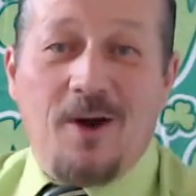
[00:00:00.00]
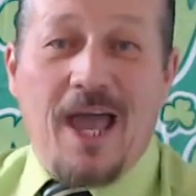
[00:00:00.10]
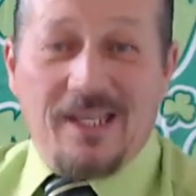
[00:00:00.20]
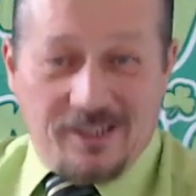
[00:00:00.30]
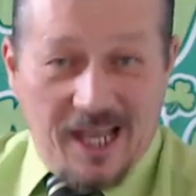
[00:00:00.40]

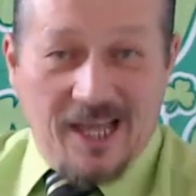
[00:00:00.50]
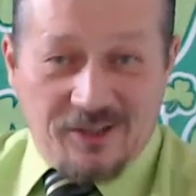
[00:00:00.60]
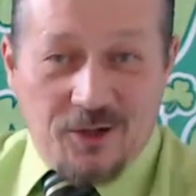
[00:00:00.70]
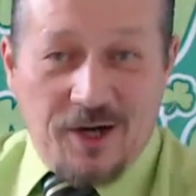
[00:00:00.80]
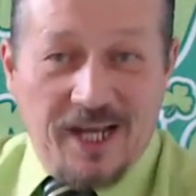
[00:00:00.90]
as
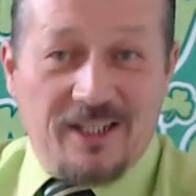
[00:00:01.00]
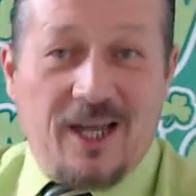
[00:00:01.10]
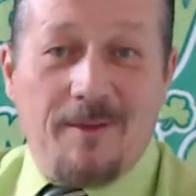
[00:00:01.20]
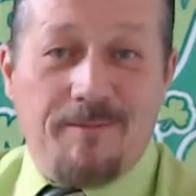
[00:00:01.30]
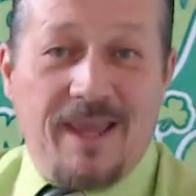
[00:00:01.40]
their
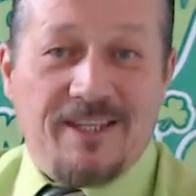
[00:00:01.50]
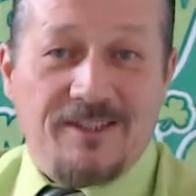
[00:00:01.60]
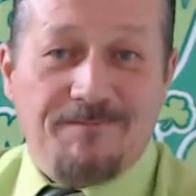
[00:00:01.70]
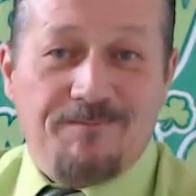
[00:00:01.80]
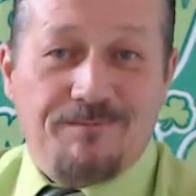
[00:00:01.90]
income
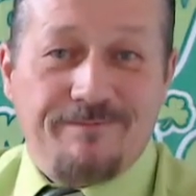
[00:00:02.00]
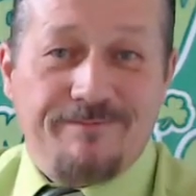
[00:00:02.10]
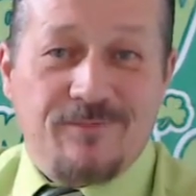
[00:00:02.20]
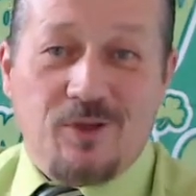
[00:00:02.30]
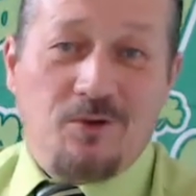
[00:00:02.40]
base.
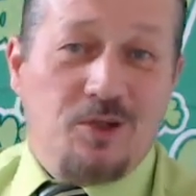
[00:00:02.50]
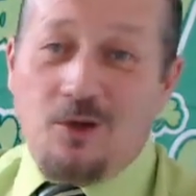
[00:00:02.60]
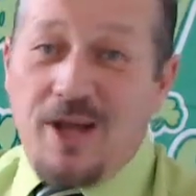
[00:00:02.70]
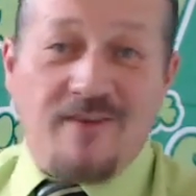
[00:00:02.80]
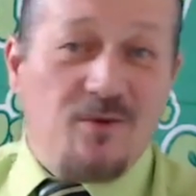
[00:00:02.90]
So you'll
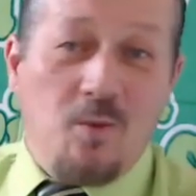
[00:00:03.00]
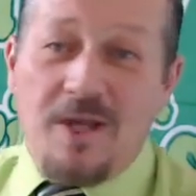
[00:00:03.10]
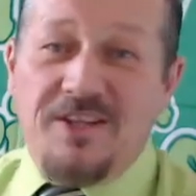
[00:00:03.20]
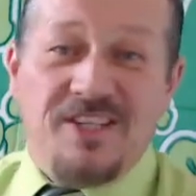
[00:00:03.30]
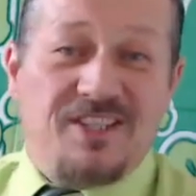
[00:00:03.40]
never
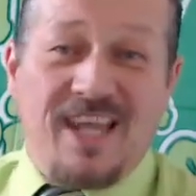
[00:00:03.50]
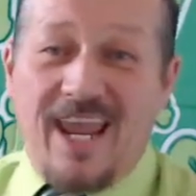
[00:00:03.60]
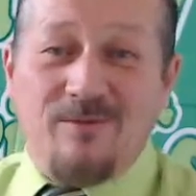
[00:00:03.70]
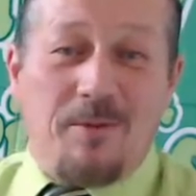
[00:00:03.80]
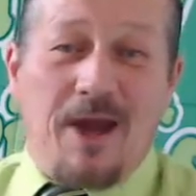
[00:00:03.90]
win this
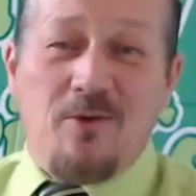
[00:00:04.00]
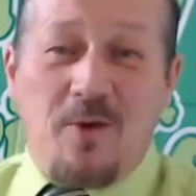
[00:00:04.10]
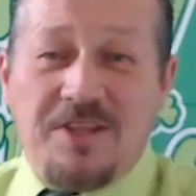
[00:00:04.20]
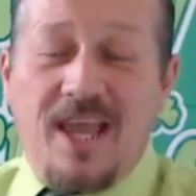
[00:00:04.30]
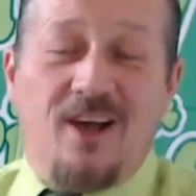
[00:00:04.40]
game, no matter
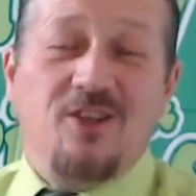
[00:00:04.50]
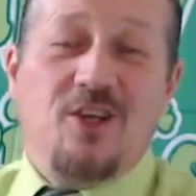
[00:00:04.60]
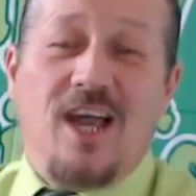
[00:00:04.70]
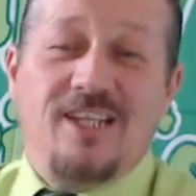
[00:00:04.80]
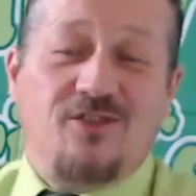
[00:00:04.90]
what the hell you
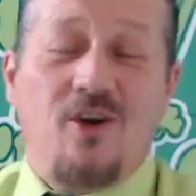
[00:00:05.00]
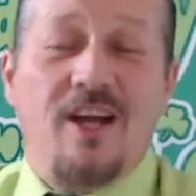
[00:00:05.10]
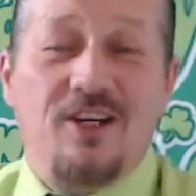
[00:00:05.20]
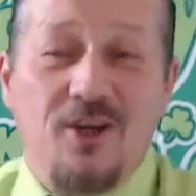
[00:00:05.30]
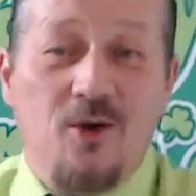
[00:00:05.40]
guys try
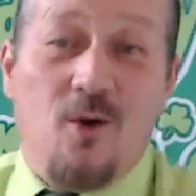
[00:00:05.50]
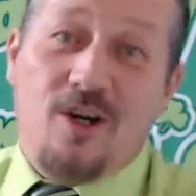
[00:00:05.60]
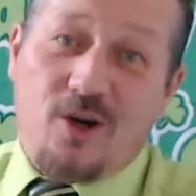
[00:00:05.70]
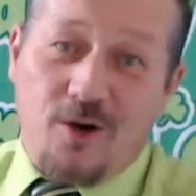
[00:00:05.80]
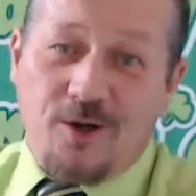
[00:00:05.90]
to do, or
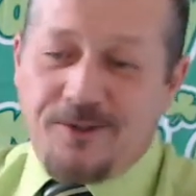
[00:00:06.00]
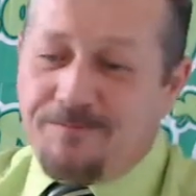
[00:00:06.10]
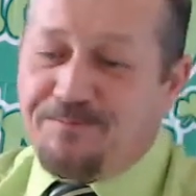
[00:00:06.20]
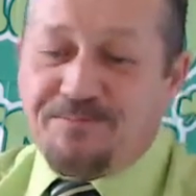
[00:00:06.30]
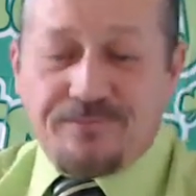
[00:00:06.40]
girls.
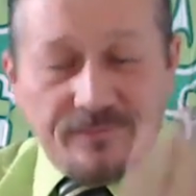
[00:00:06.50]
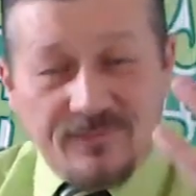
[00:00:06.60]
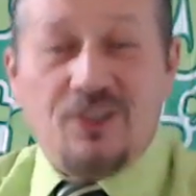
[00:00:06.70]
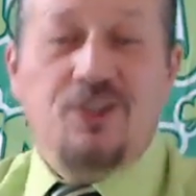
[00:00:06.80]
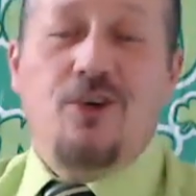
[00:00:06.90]

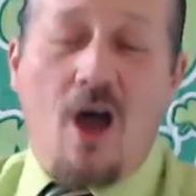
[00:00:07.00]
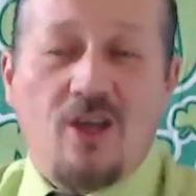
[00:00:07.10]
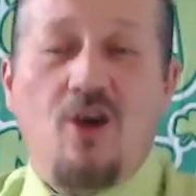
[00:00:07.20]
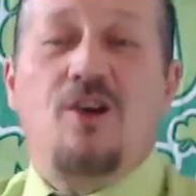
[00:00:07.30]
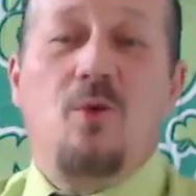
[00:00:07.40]
You're
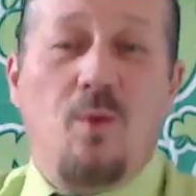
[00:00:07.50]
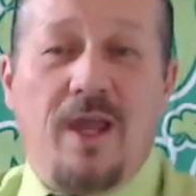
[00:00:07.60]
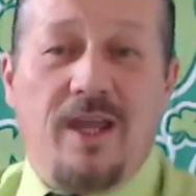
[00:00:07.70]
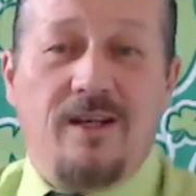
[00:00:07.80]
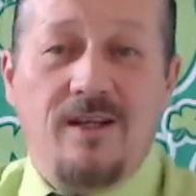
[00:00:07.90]
not going to
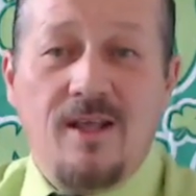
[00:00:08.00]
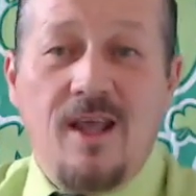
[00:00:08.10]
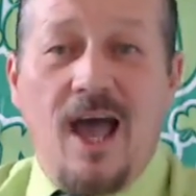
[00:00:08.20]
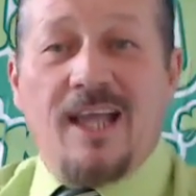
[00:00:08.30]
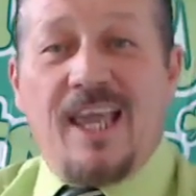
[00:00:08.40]
win
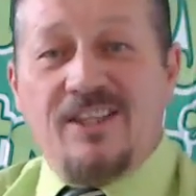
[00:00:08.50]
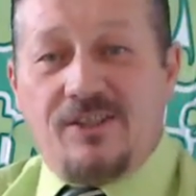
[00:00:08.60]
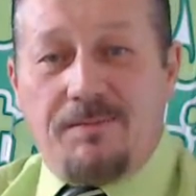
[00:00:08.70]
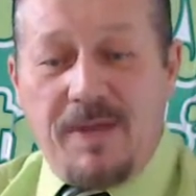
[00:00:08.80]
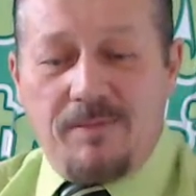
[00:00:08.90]
against
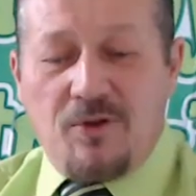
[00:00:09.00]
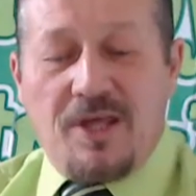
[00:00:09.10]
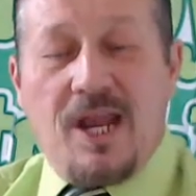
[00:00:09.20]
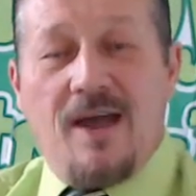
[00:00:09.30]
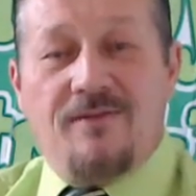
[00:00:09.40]
the people
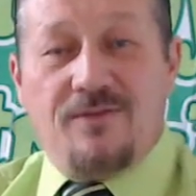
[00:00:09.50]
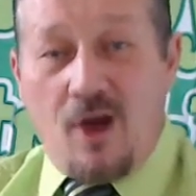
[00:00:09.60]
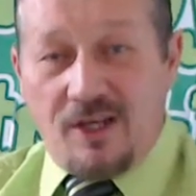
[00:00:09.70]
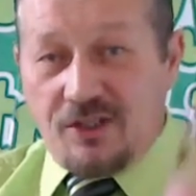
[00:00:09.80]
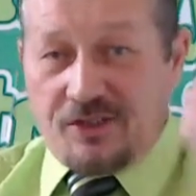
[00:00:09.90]
that have
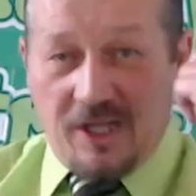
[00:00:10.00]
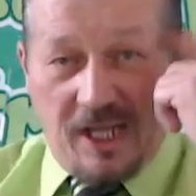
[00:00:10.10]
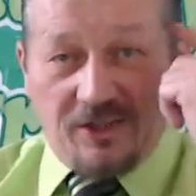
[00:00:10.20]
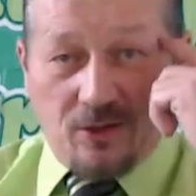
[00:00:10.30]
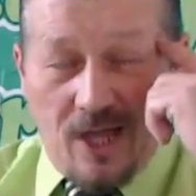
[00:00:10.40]
not just the
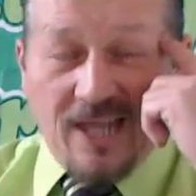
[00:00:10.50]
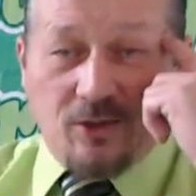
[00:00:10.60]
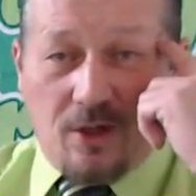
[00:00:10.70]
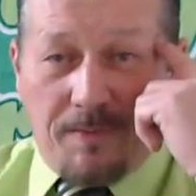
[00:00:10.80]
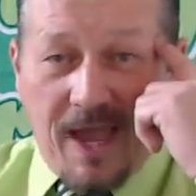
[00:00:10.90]

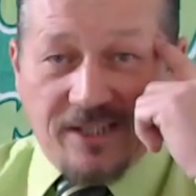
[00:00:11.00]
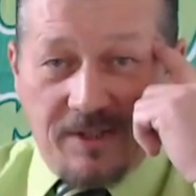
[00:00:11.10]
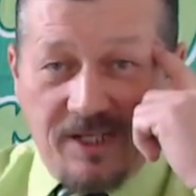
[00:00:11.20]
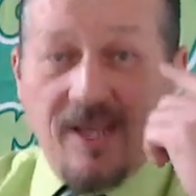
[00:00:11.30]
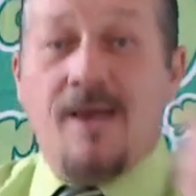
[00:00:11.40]
intellectual
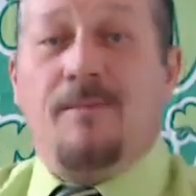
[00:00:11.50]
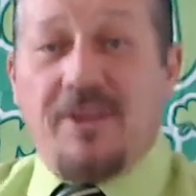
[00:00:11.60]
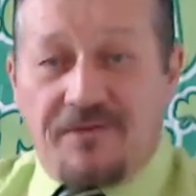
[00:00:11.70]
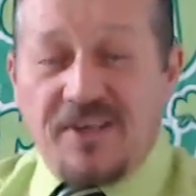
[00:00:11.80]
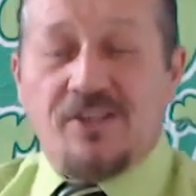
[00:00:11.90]
capacity, but
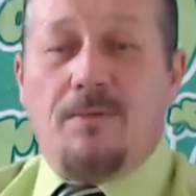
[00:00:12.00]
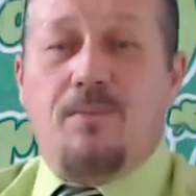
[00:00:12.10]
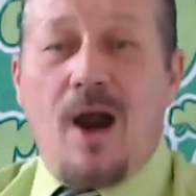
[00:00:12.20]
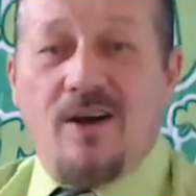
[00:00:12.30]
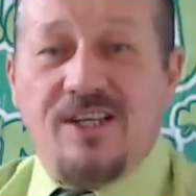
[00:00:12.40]
the physical
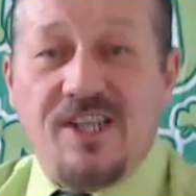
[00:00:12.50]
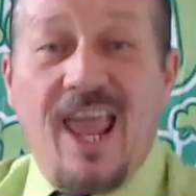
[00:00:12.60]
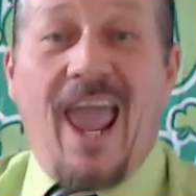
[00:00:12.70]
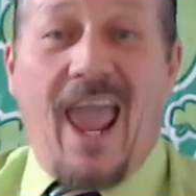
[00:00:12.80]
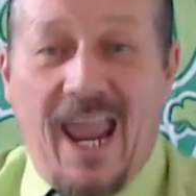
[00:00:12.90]
prowess,
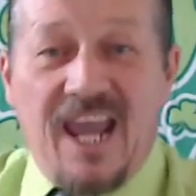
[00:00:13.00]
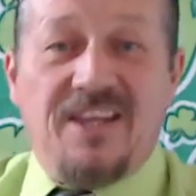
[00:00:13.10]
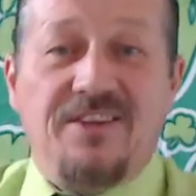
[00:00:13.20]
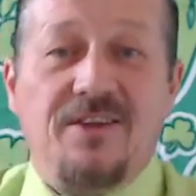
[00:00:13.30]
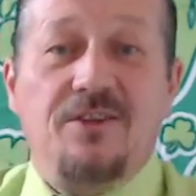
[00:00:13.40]

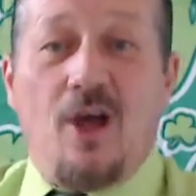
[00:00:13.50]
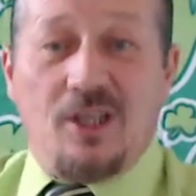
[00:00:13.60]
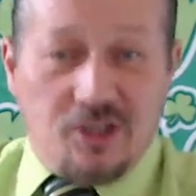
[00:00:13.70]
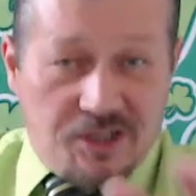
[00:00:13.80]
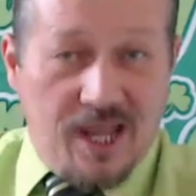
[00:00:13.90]
and not
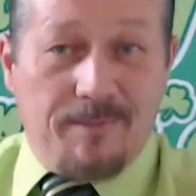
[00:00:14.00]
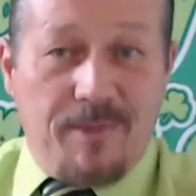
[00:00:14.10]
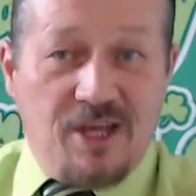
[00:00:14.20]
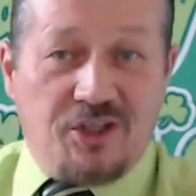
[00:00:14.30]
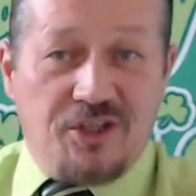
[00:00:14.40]
just the
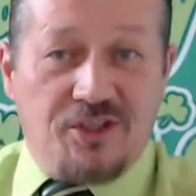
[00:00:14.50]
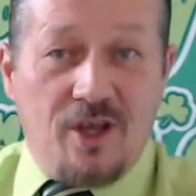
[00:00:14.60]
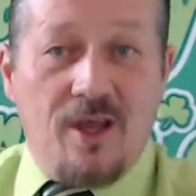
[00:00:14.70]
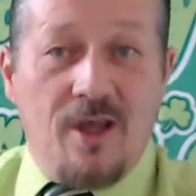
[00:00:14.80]
ambitions,